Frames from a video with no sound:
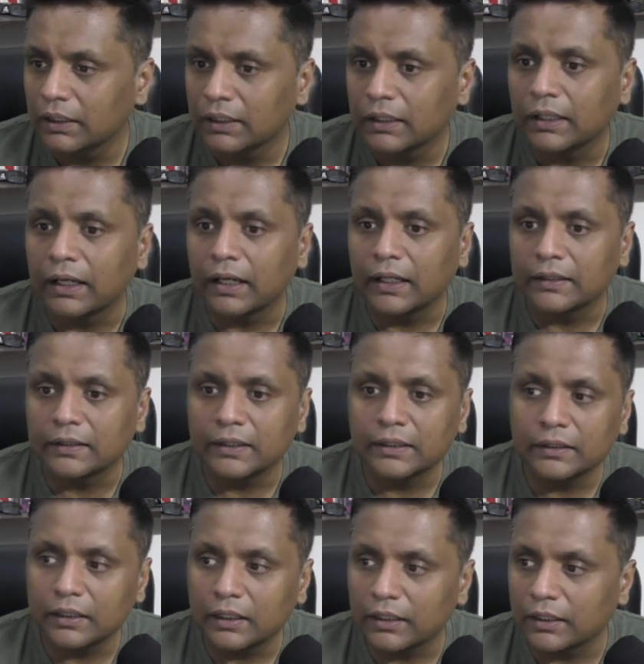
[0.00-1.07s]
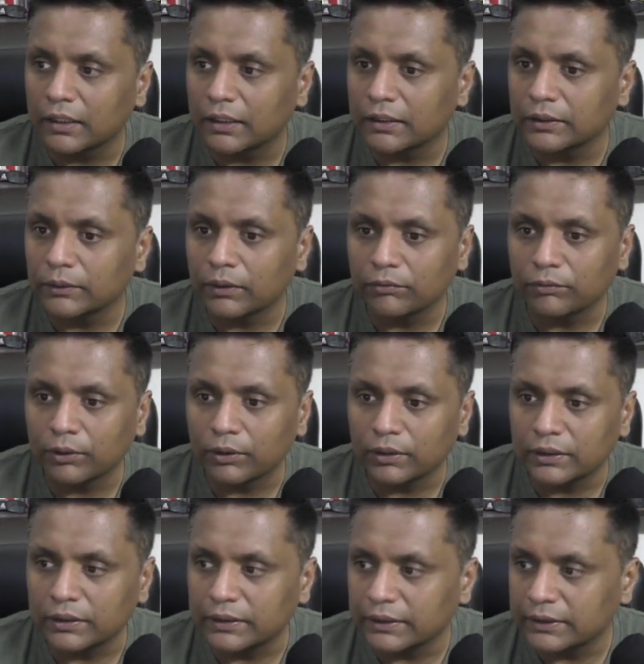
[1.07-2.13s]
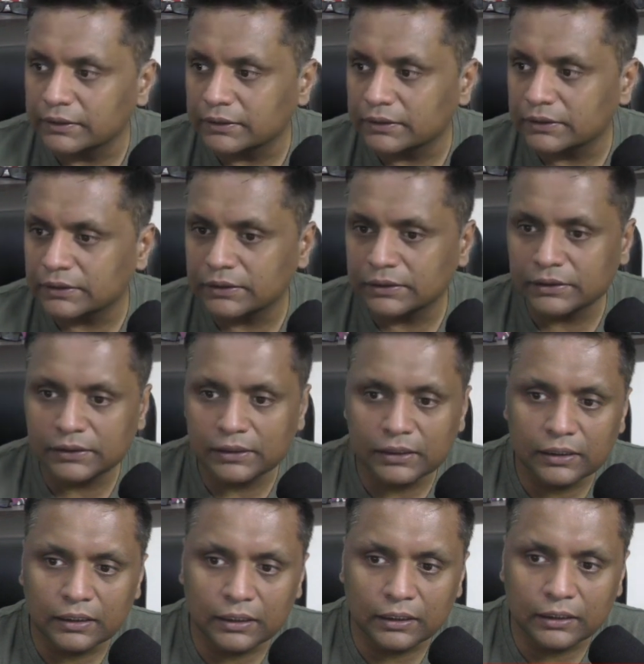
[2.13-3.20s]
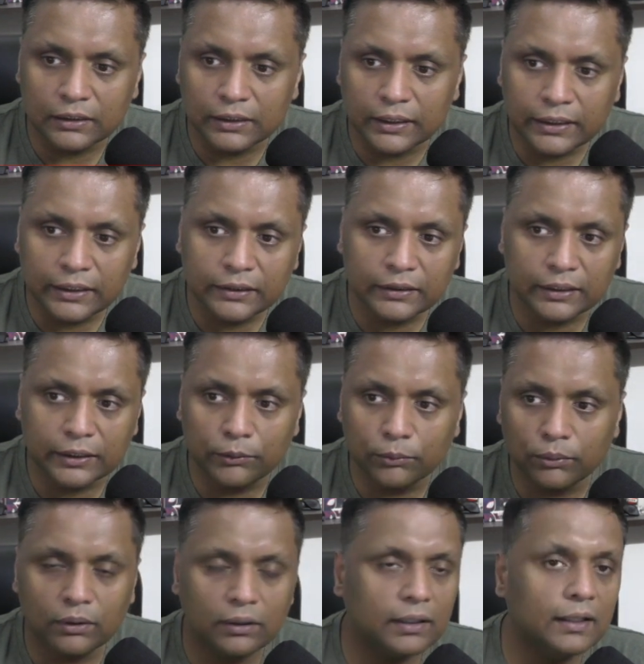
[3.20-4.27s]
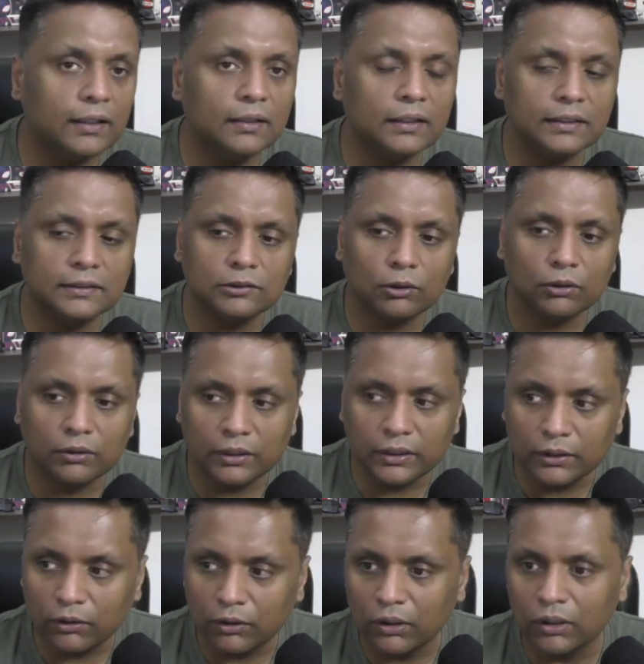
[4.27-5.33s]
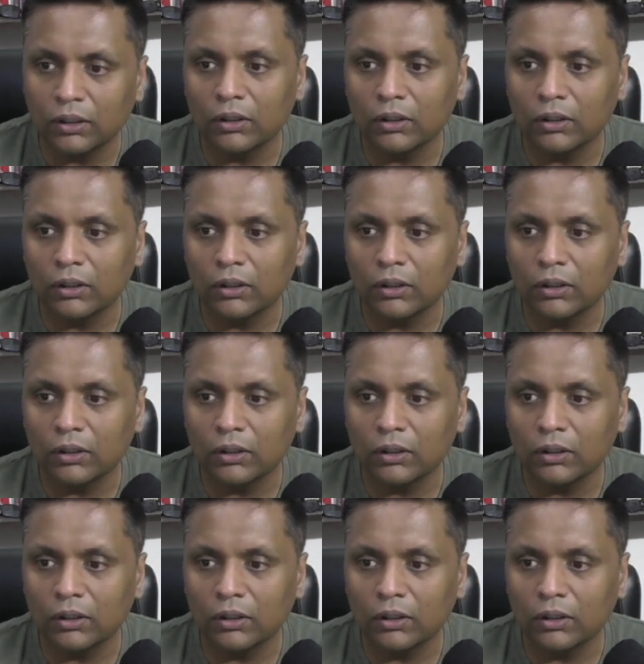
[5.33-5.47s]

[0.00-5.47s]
and then uh, you have got this uh, link the url it's already uh,